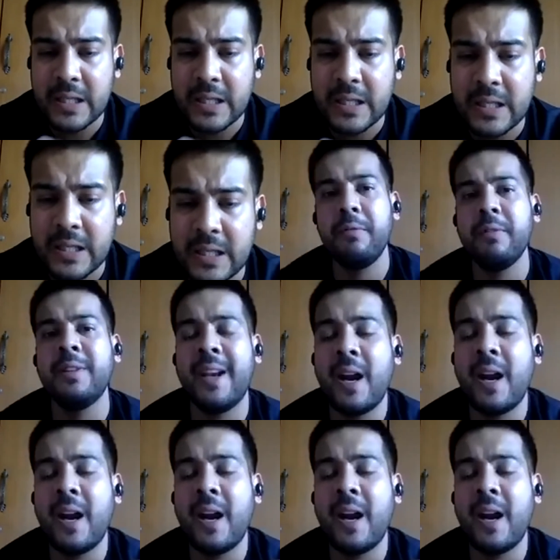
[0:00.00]
So while
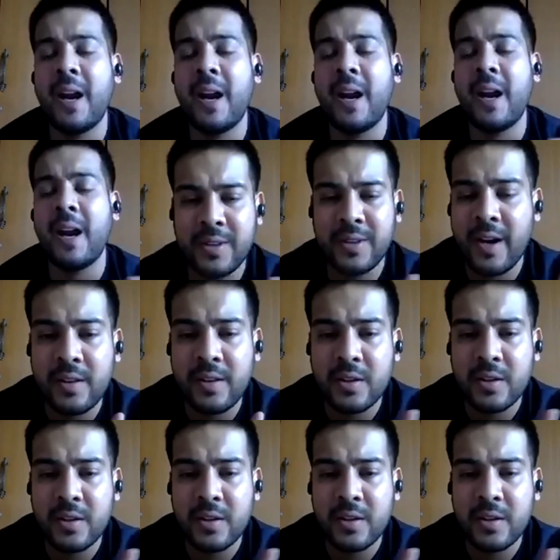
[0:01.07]
there are
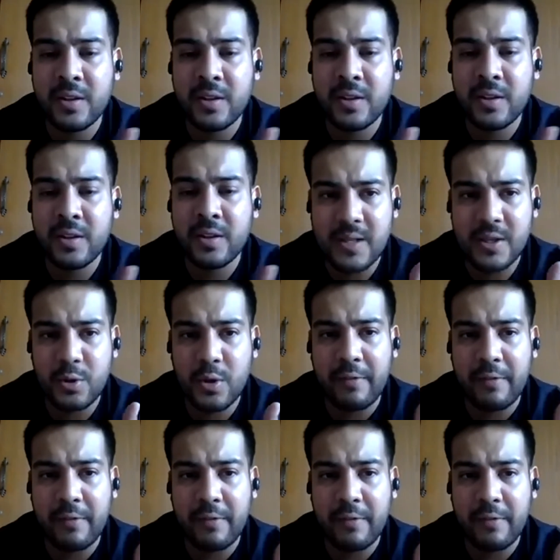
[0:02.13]
the core subjects that you
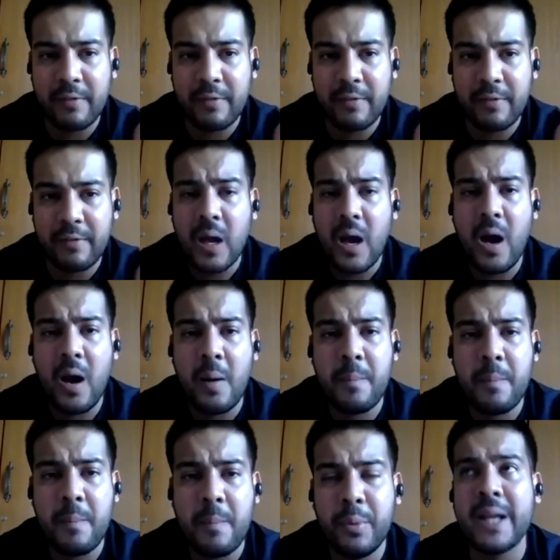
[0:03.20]
have to learn,
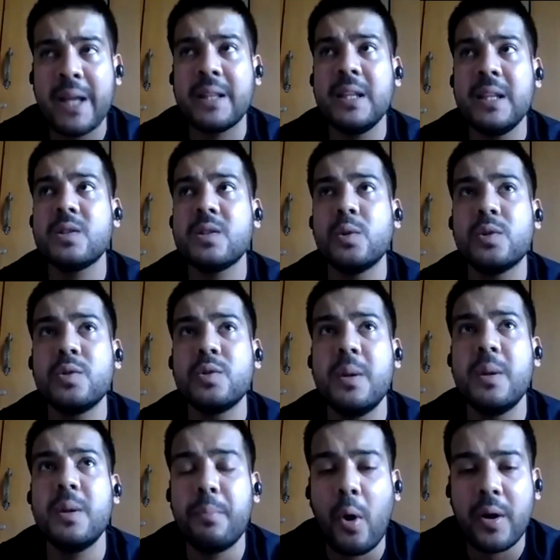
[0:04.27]
but I think it's also
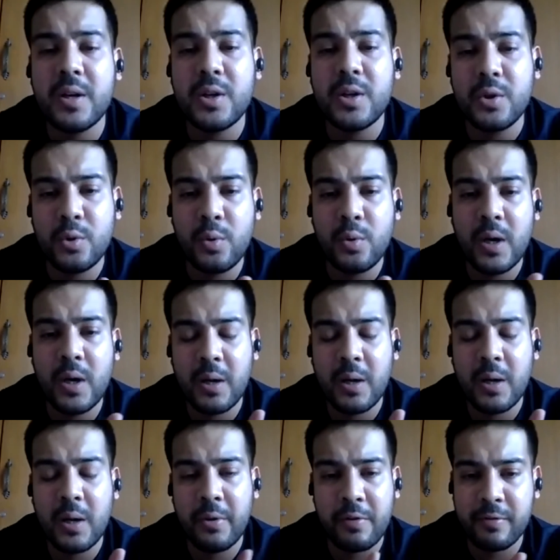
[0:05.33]
important to do a
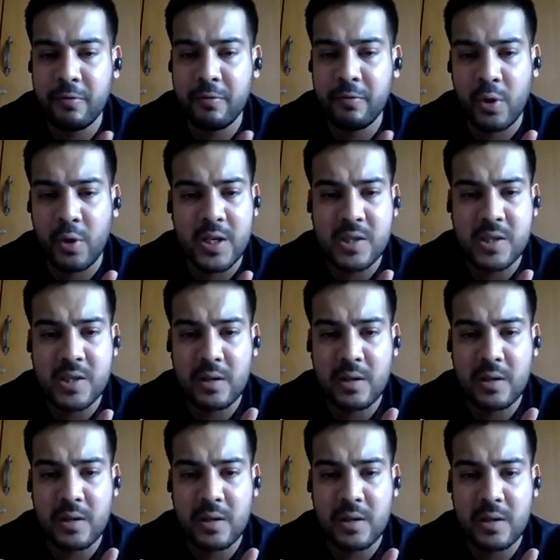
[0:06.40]
little bit of
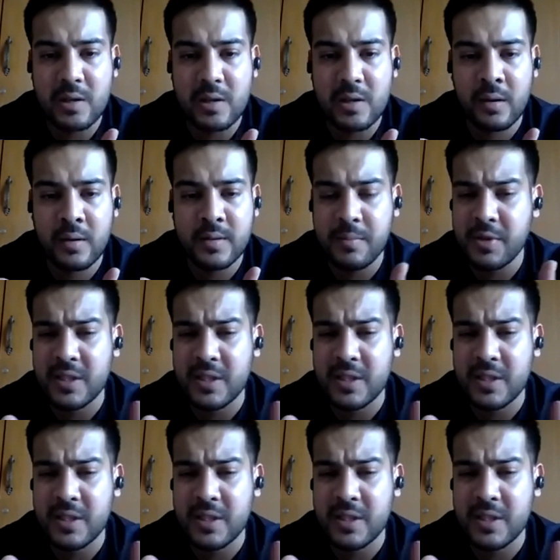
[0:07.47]
vocational subjects. Right?